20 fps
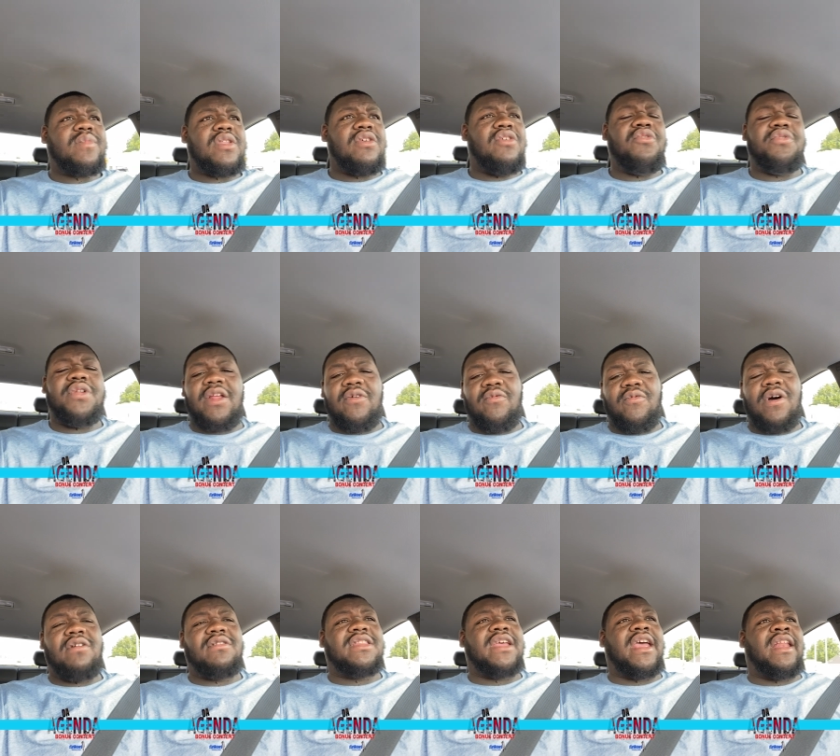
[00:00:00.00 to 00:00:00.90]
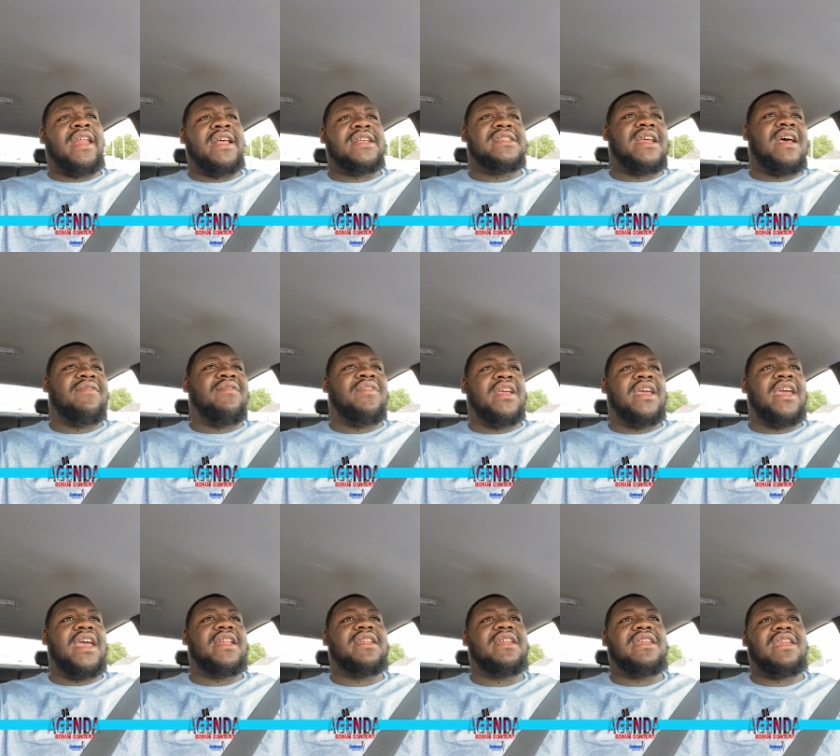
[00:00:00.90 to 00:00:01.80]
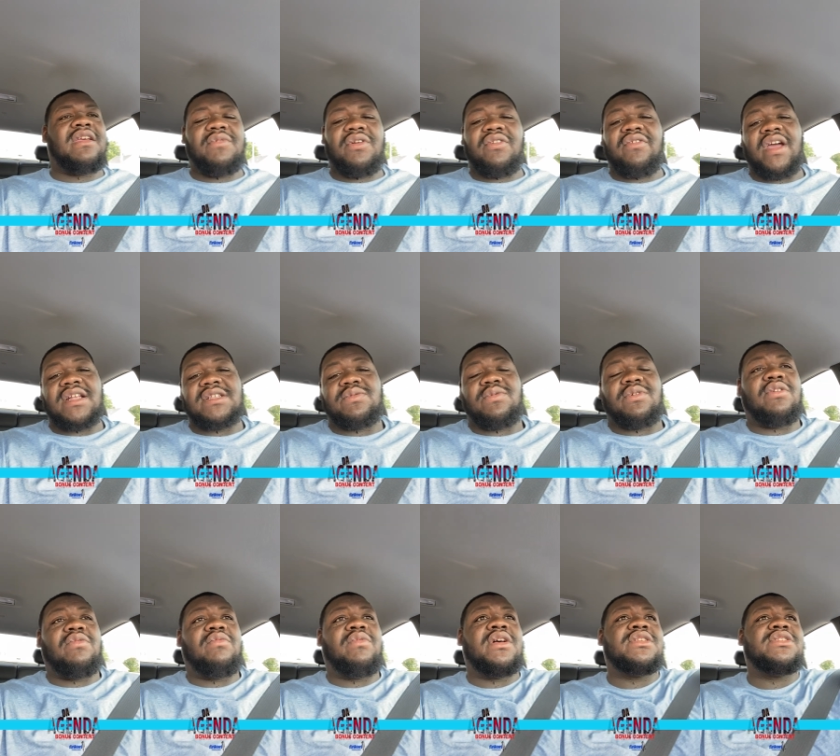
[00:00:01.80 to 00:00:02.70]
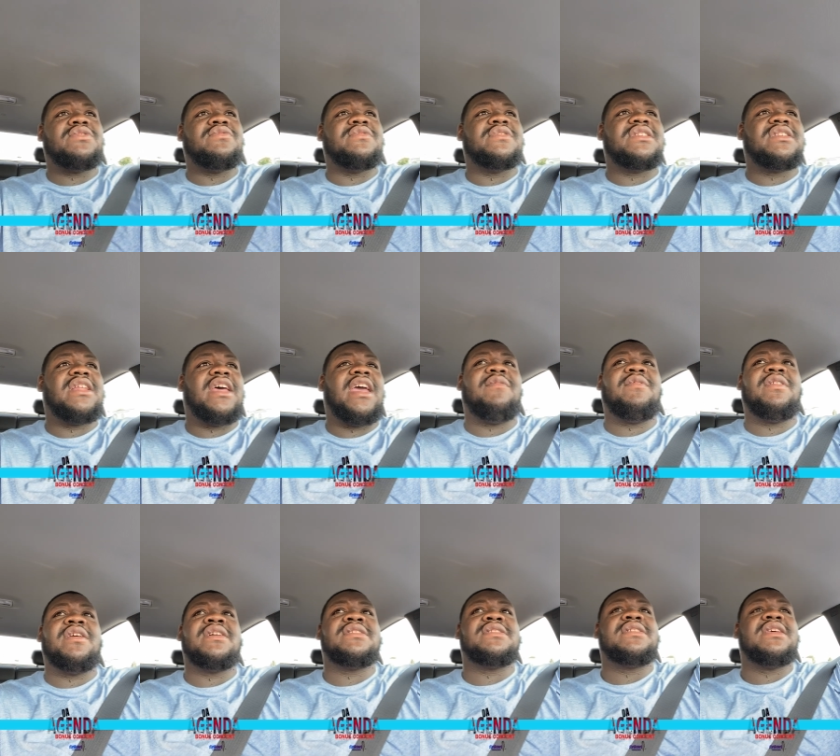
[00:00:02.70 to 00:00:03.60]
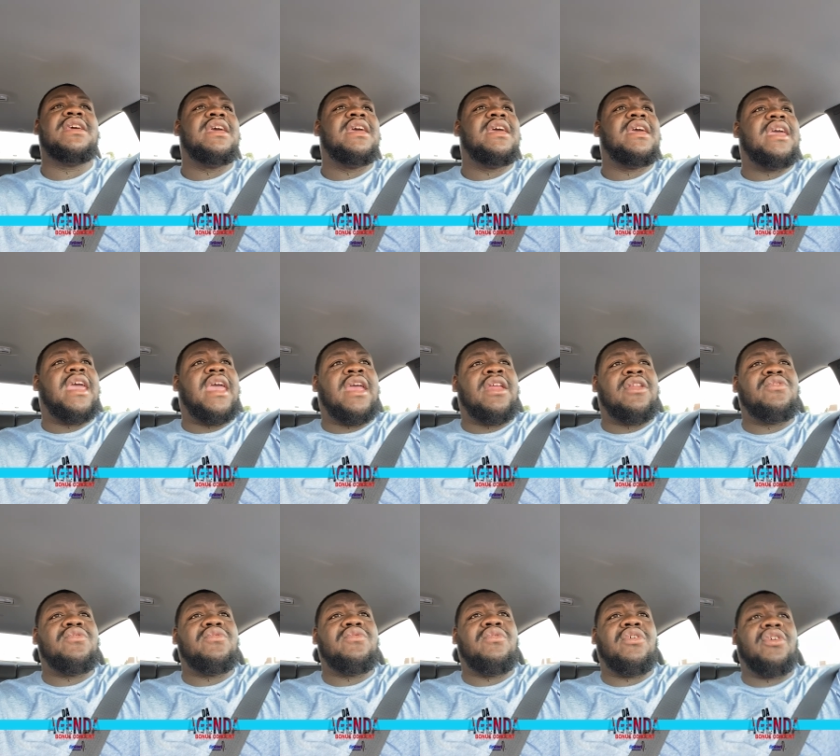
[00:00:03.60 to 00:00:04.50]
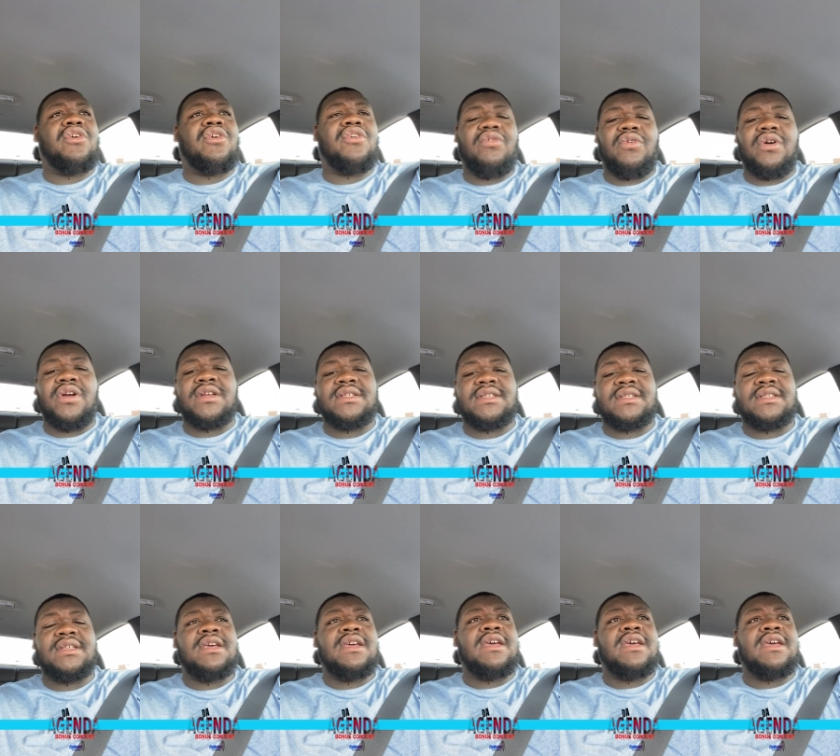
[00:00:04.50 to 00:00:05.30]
who didn't want that. Let's not forget, the Democrats were the ones who enslaved us and who, of course,